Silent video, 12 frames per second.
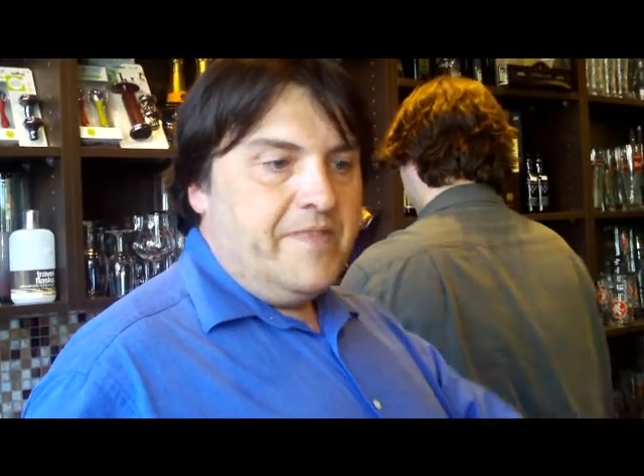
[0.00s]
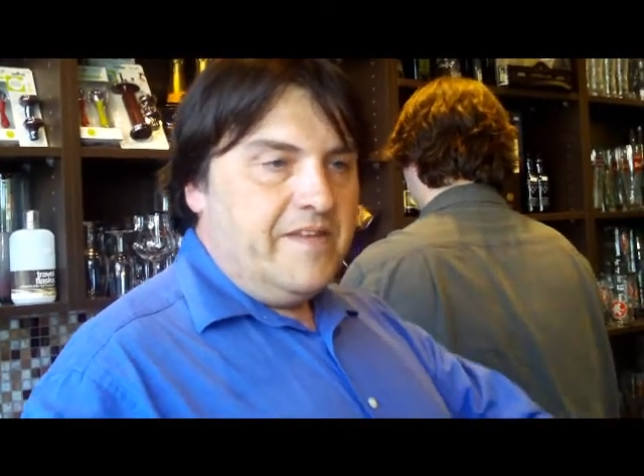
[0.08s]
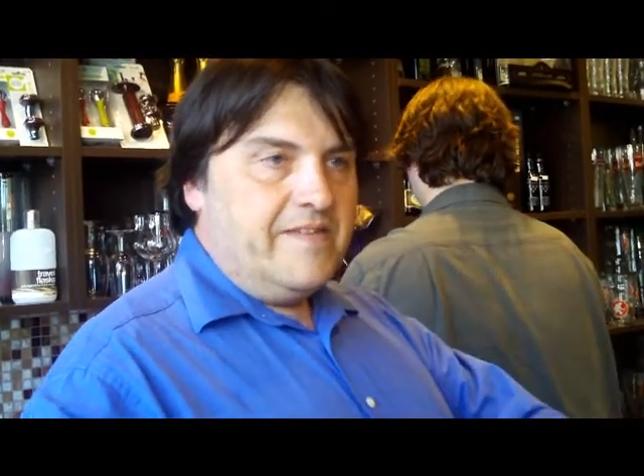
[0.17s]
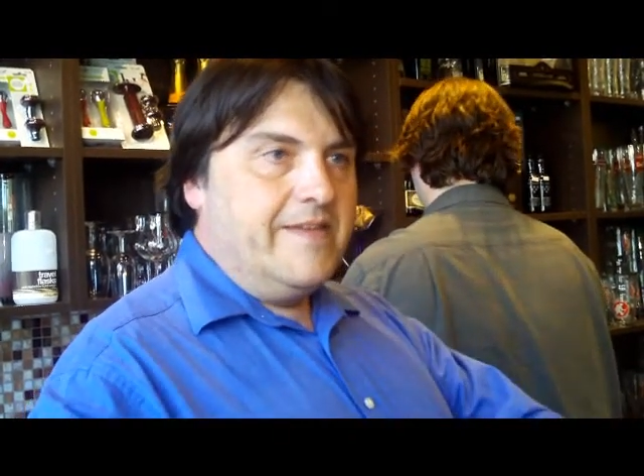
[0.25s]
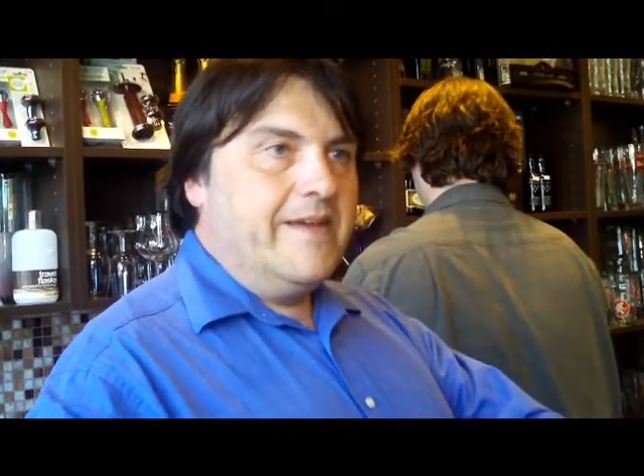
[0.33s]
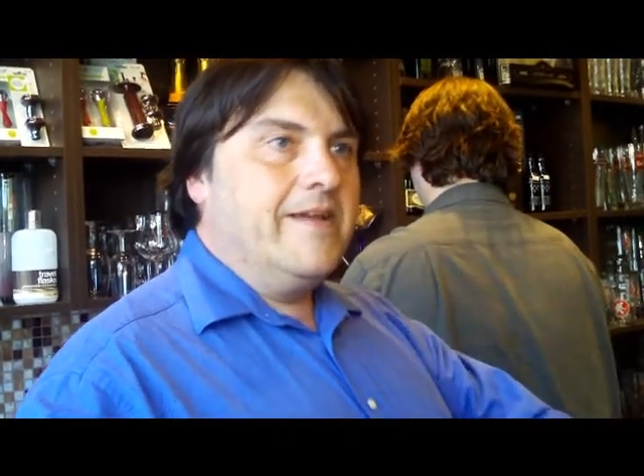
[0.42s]

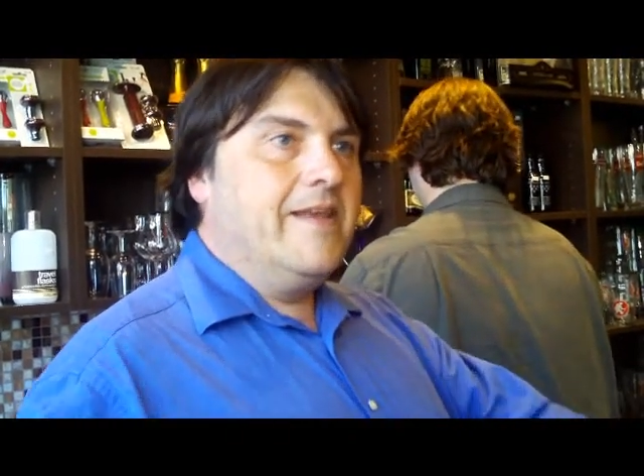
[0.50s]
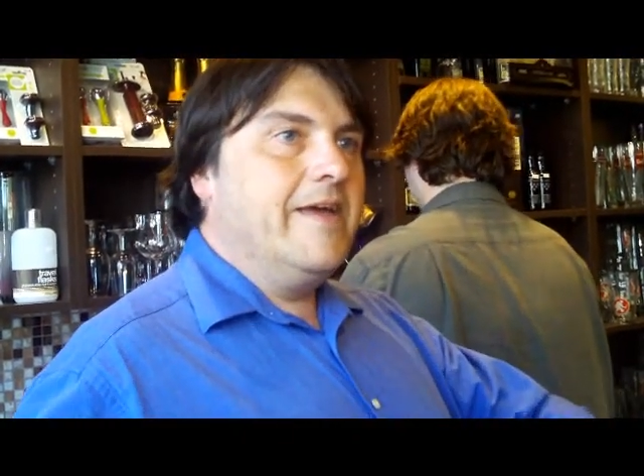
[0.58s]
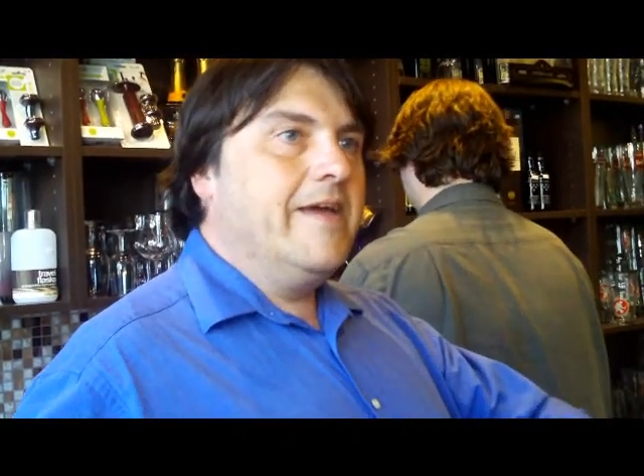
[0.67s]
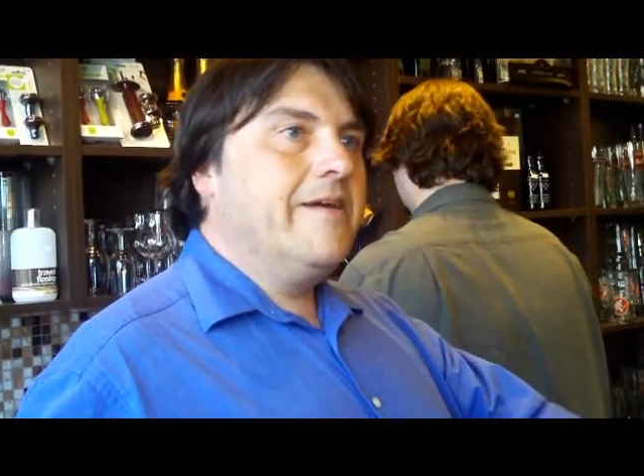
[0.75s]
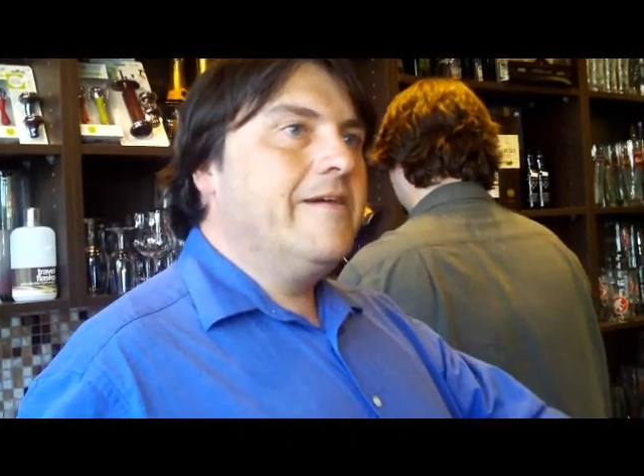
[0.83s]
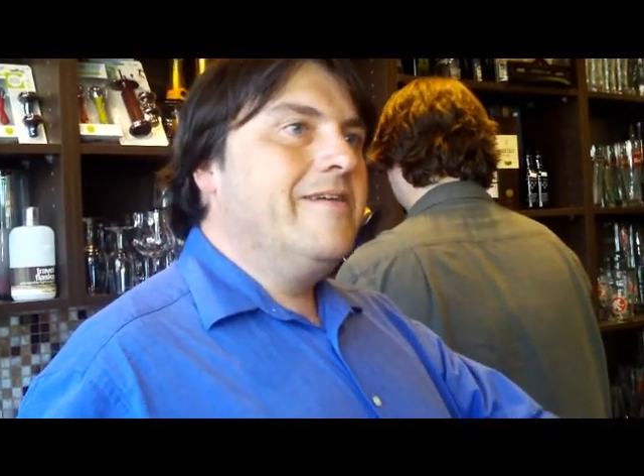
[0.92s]
single
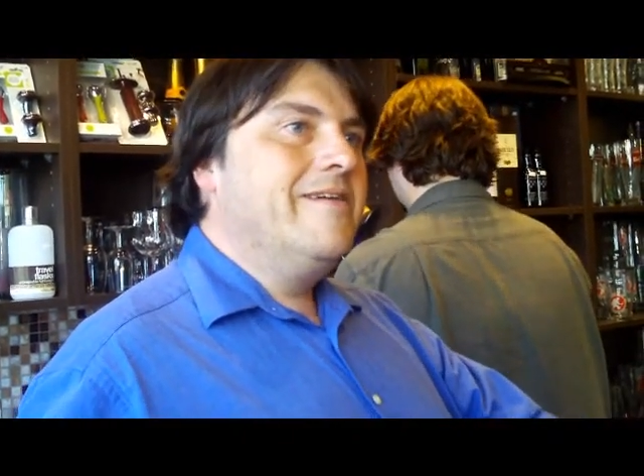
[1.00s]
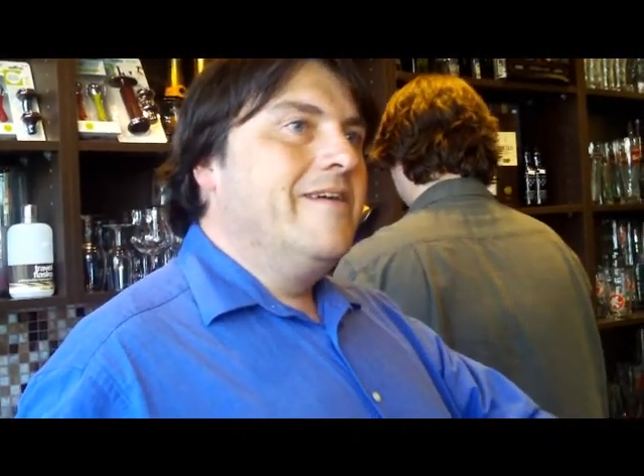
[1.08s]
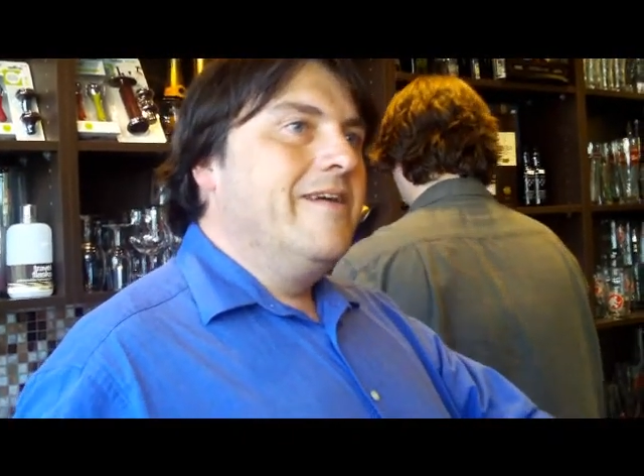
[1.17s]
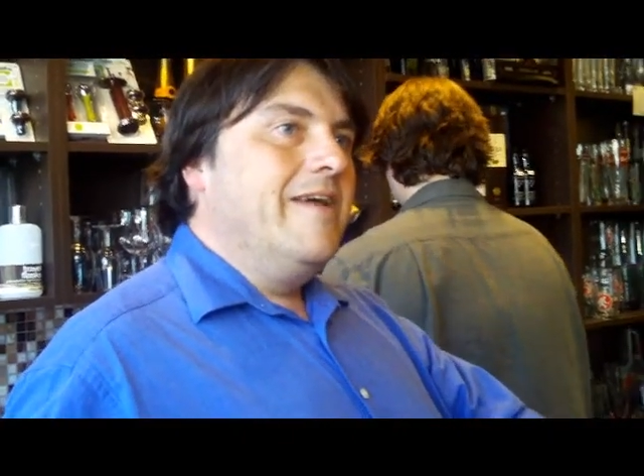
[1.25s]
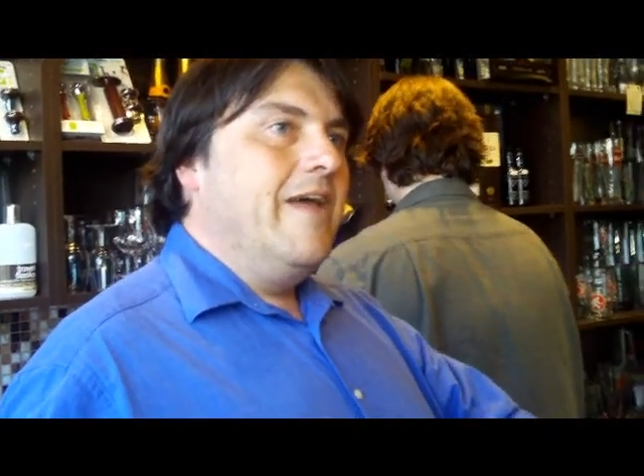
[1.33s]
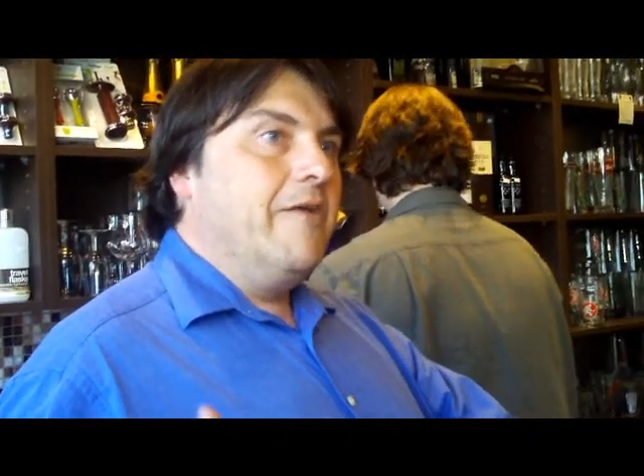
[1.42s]
layer,
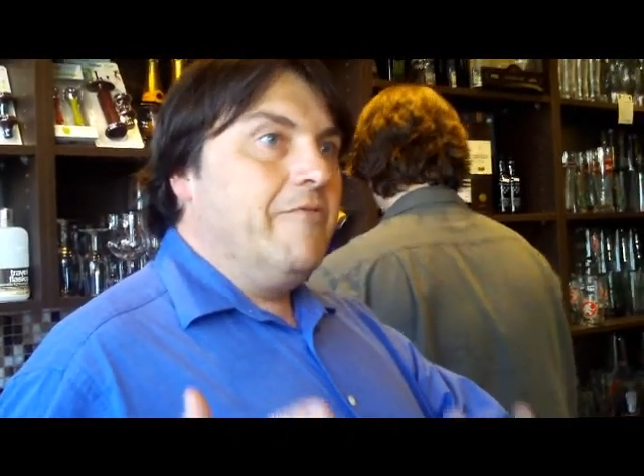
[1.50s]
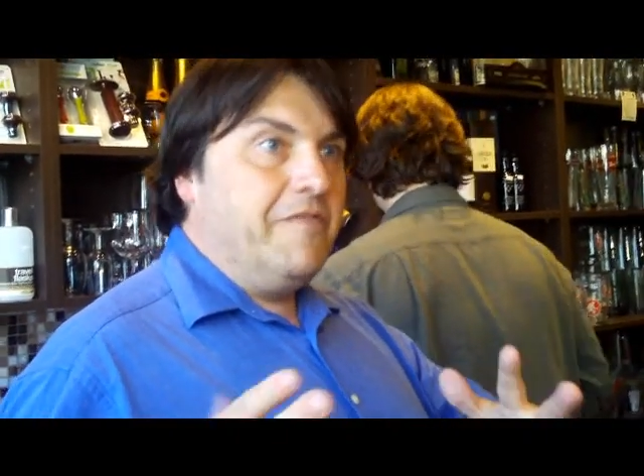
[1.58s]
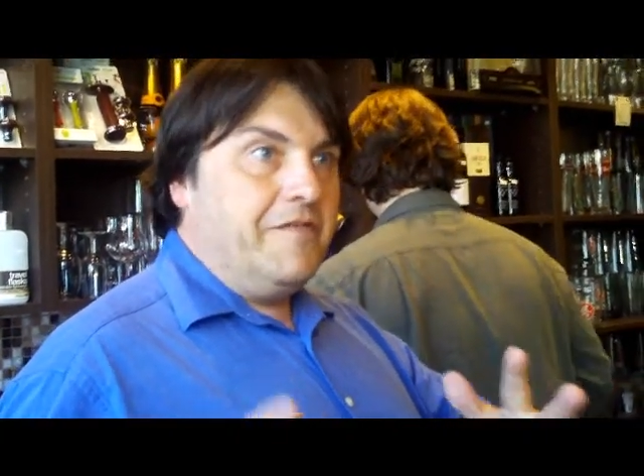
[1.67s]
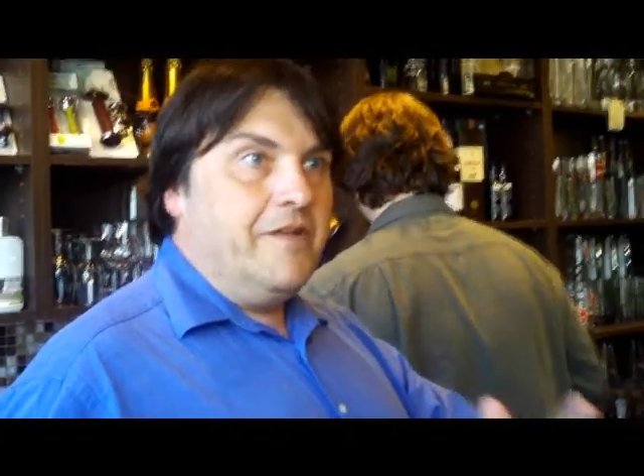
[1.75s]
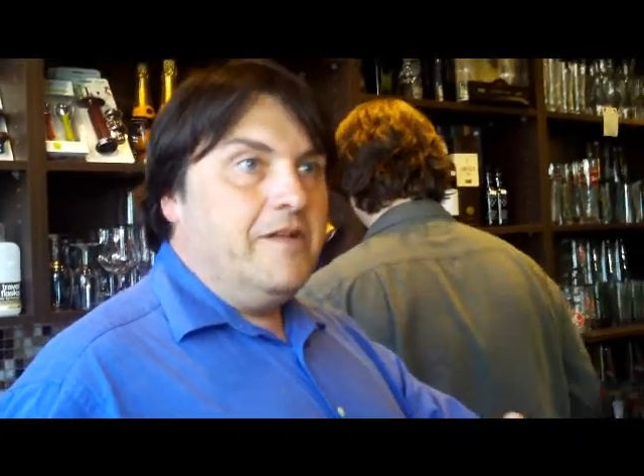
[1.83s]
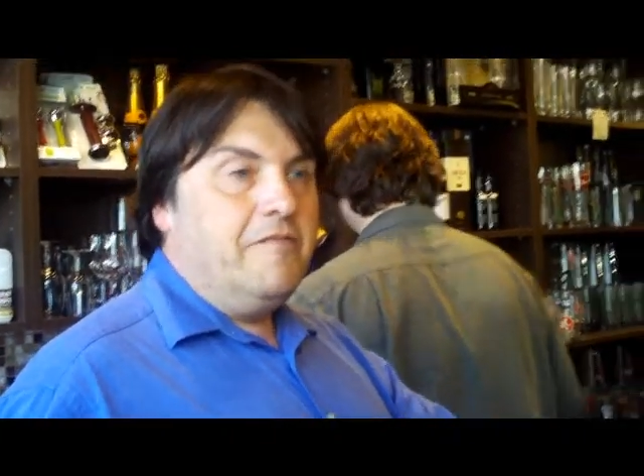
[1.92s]
and we
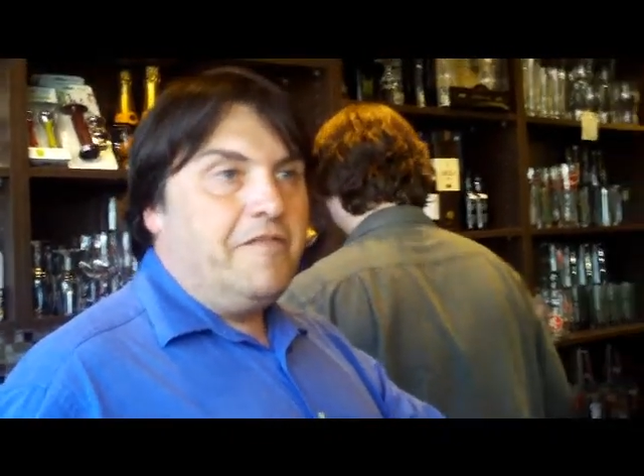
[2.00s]
fill